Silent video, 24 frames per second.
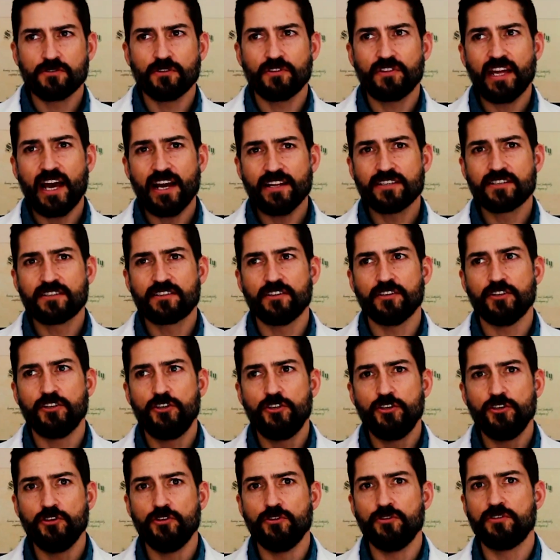So that's the
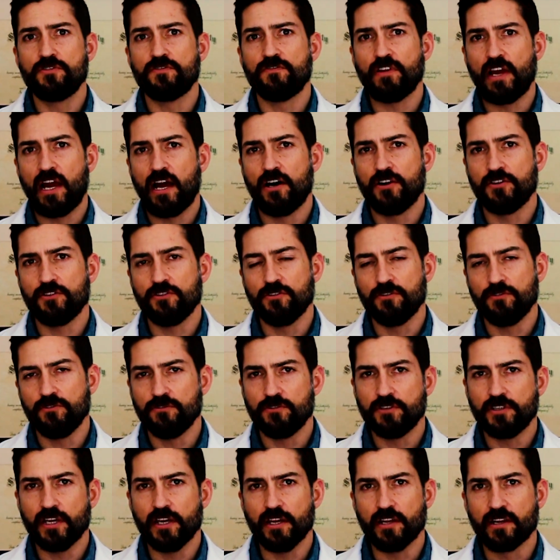huge value
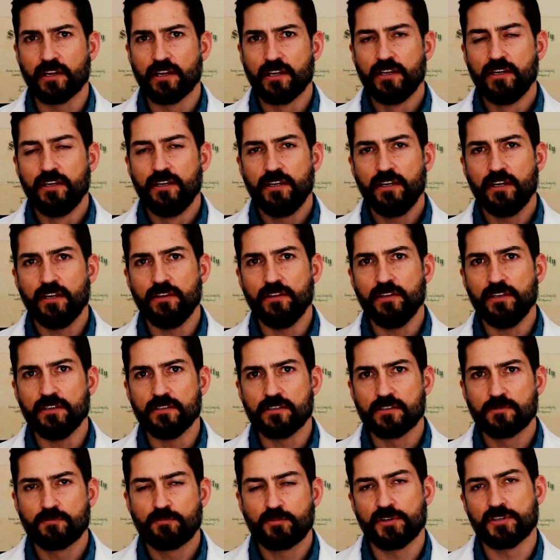you get in
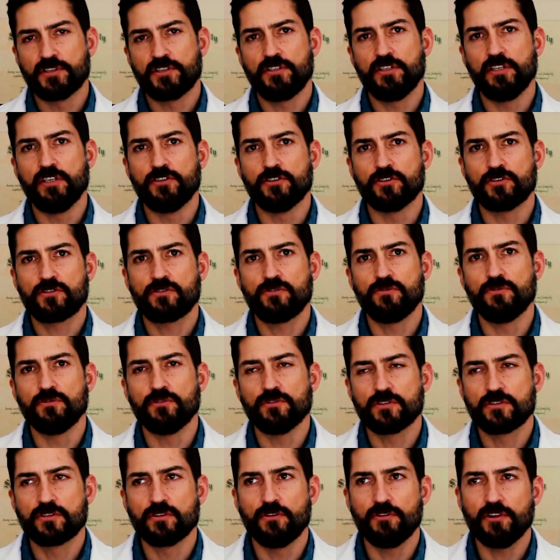these prestigious
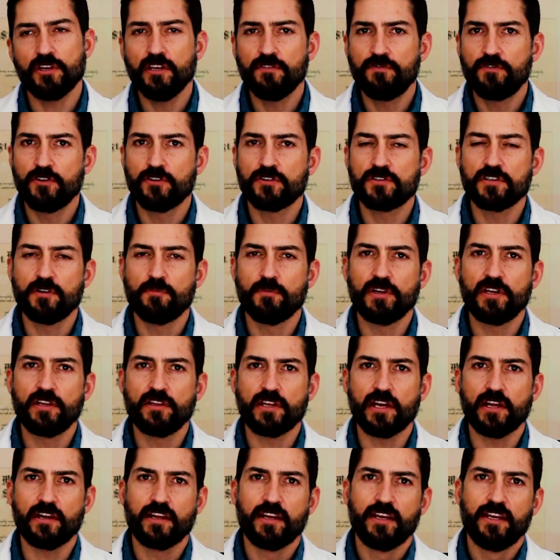schools. So if you're somebody
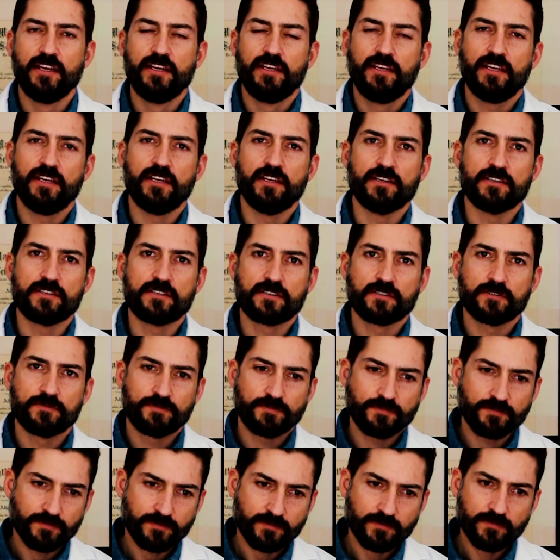that is
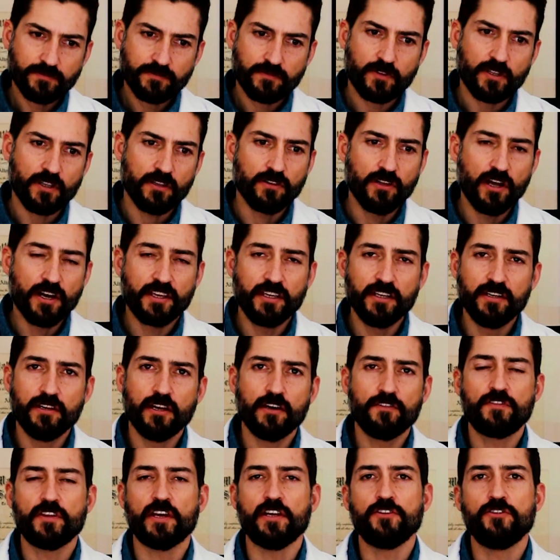lucky
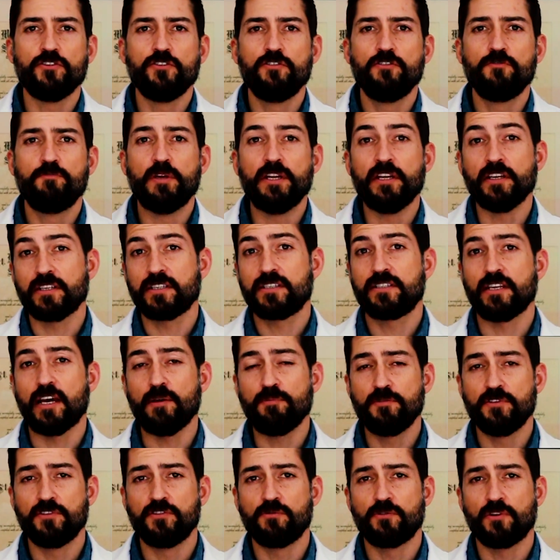enough that you've been
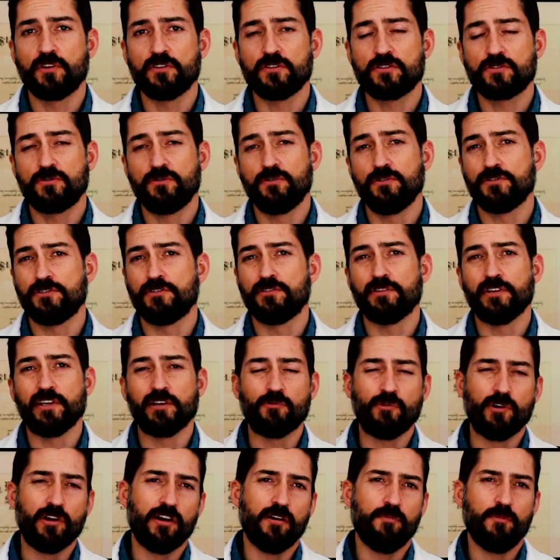accepted to one of those schools and you're like,
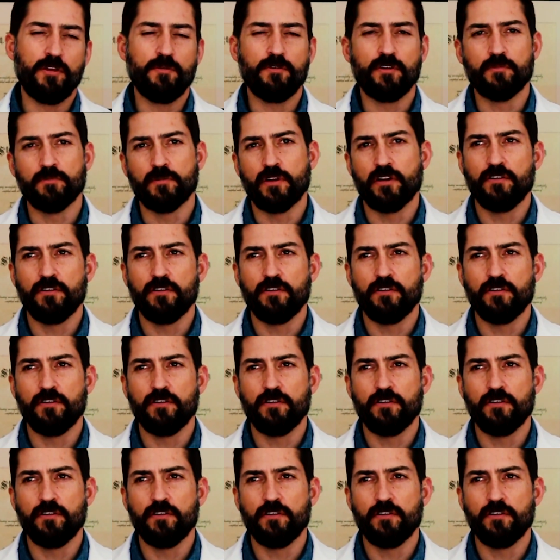well, maybe